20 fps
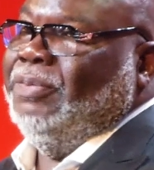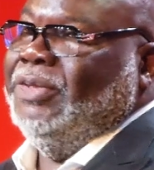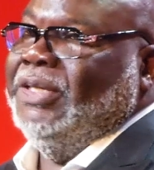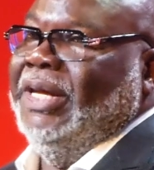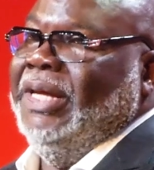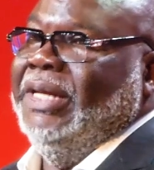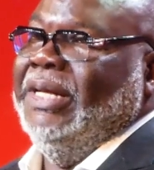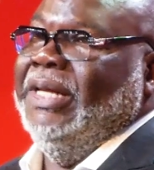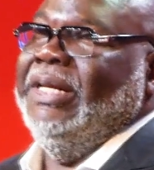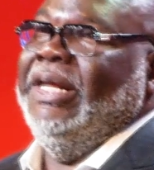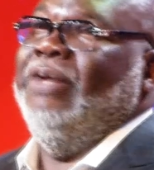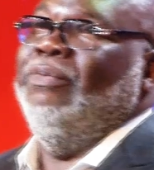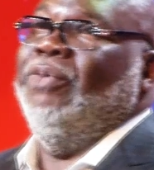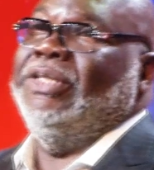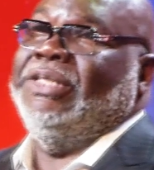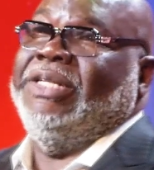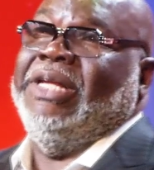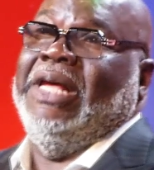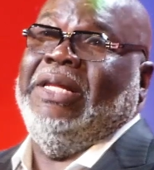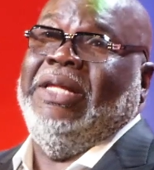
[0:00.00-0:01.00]
in, and he
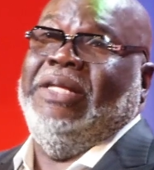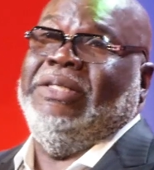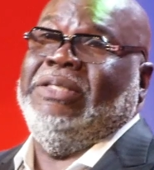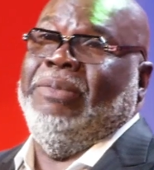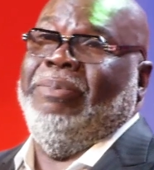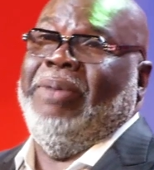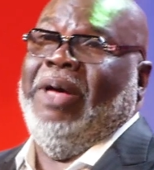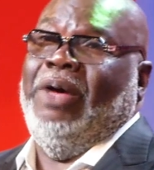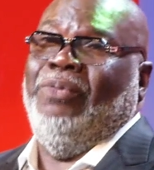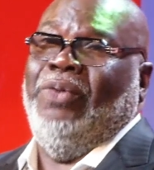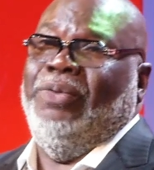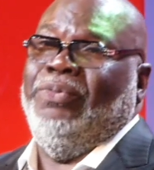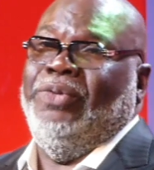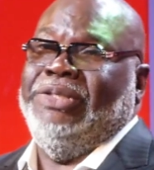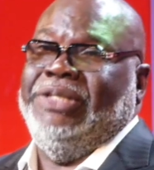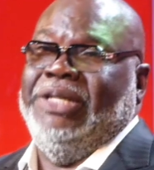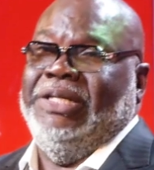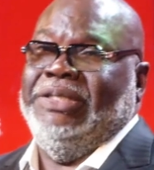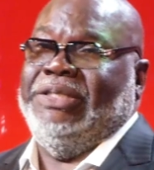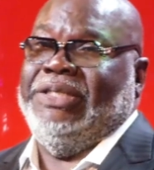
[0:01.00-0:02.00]
would tell us about what
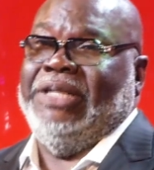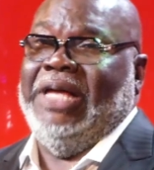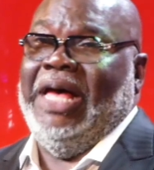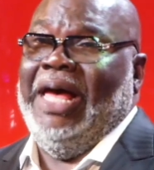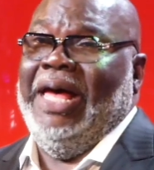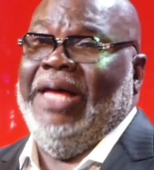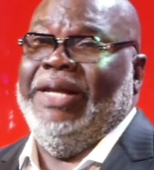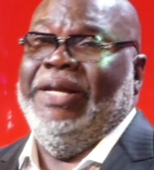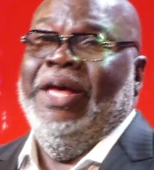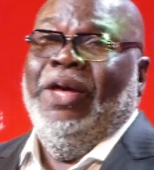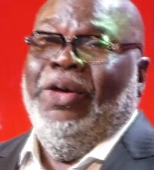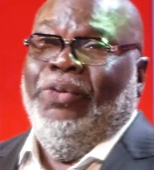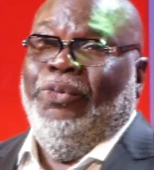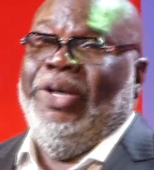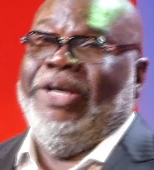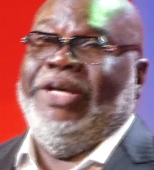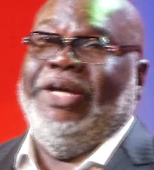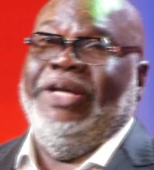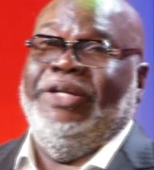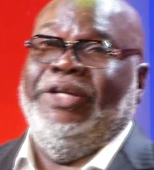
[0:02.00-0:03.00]
was inside.
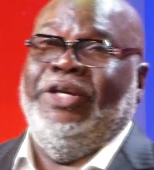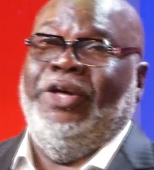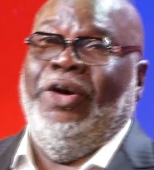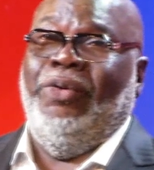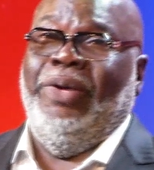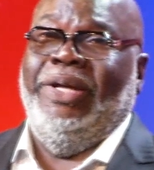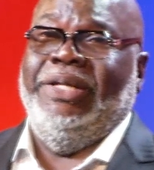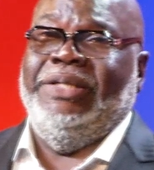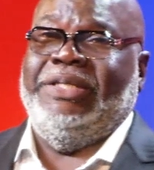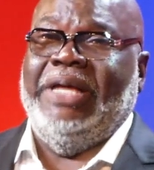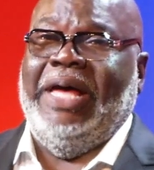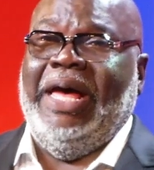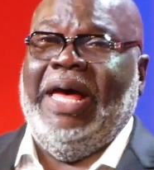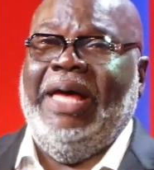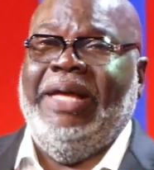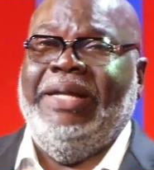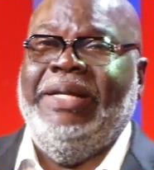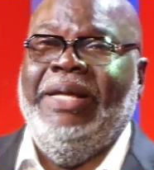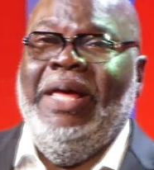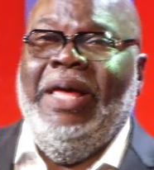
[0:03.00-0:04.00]
We couldn't go
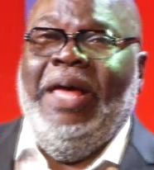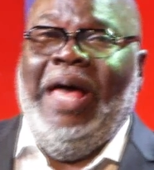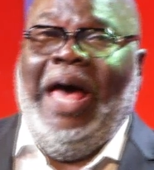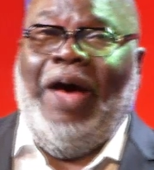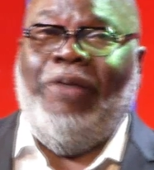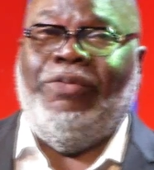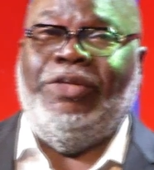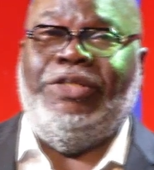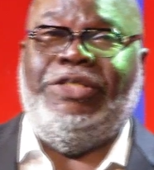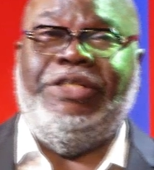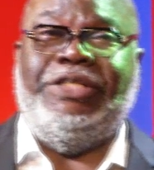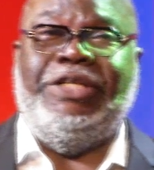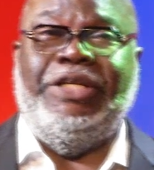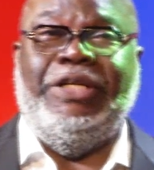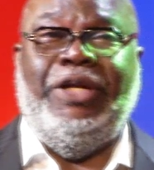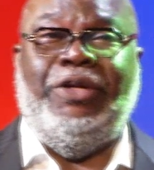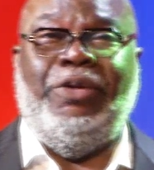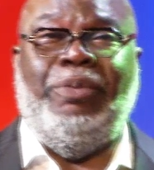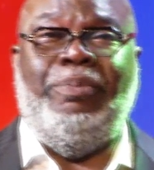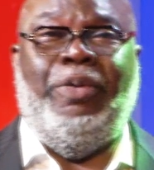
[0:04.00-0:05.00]
inside. I was just a
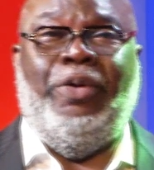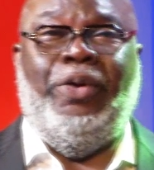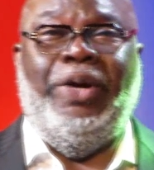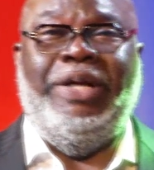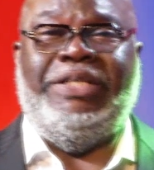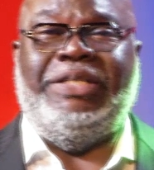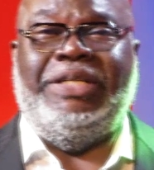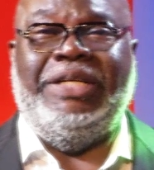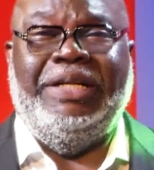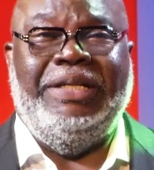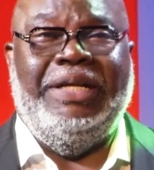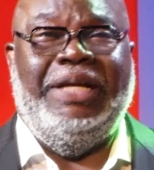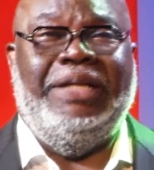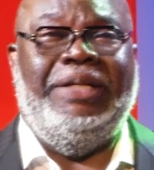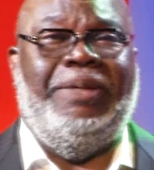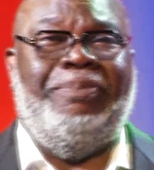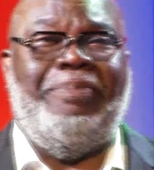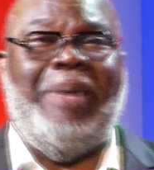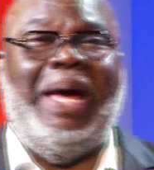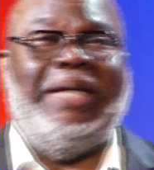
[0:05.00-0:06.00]
little boy sitting
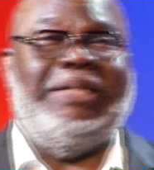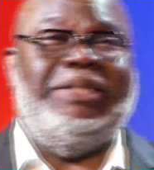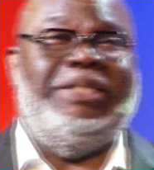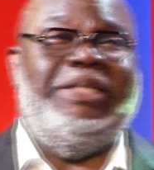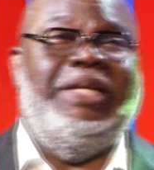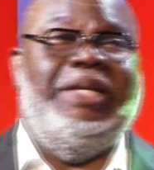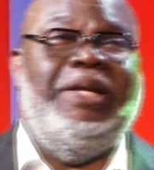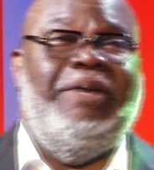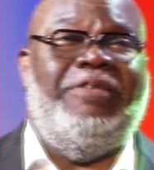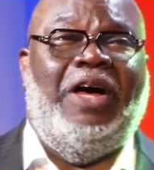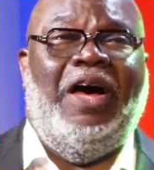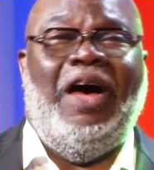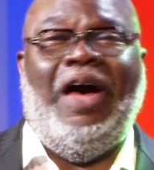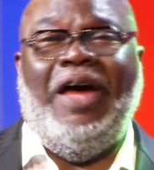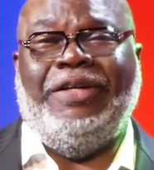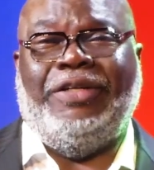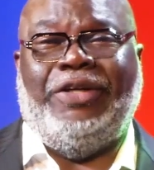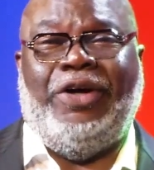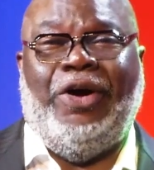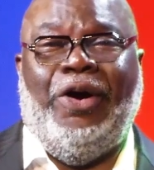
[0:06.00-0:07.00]
in the back seat of a
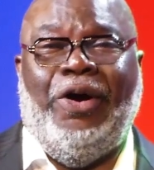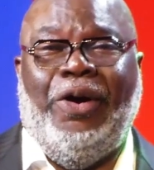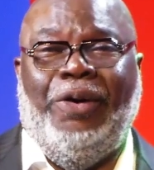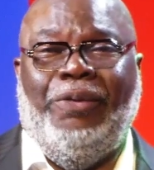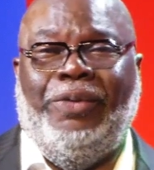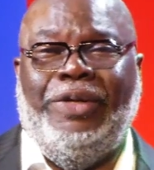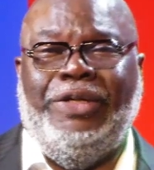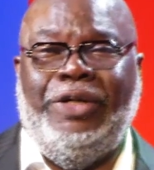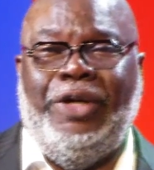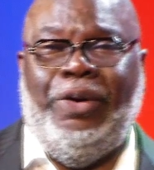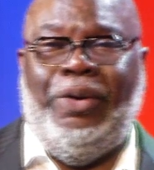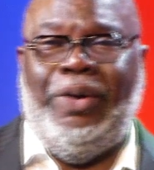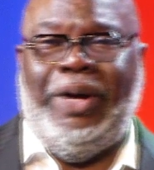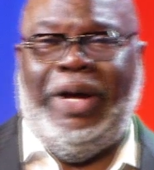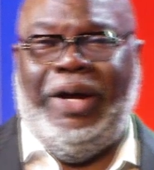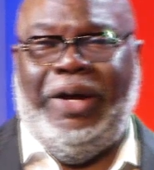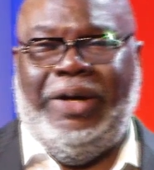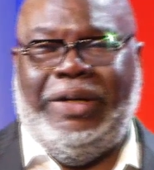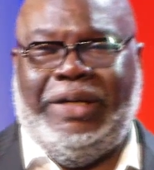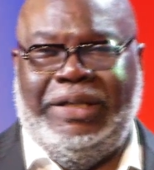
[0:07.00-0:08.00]
hot car with no
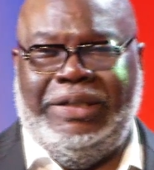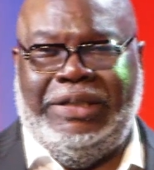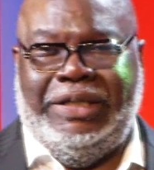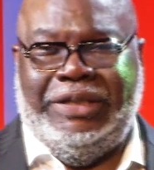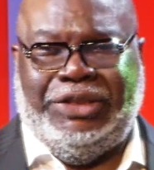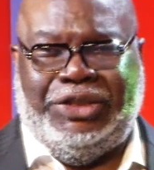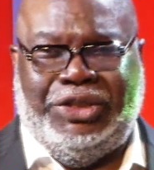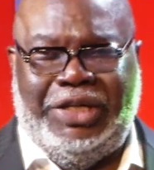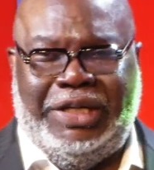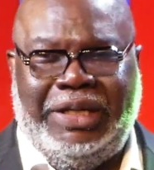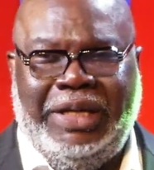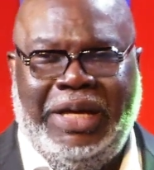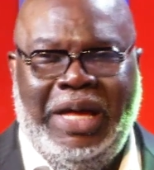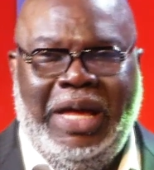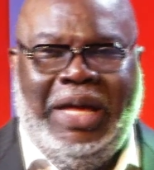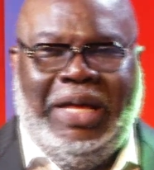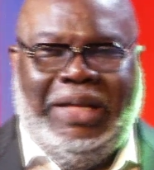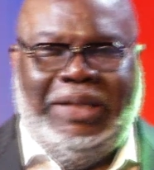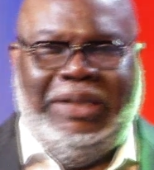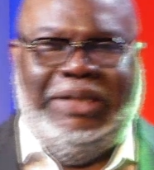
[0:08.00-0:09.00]
air conditioning,
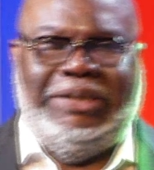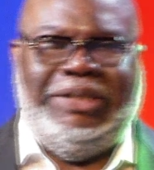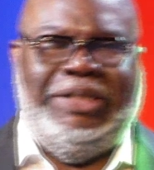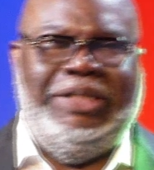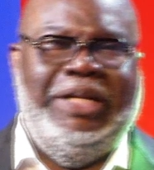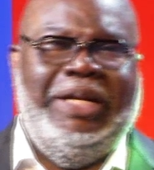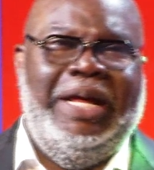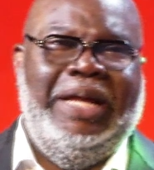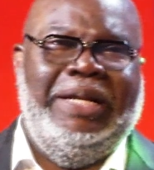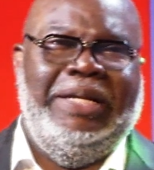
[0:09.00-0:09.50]
listening at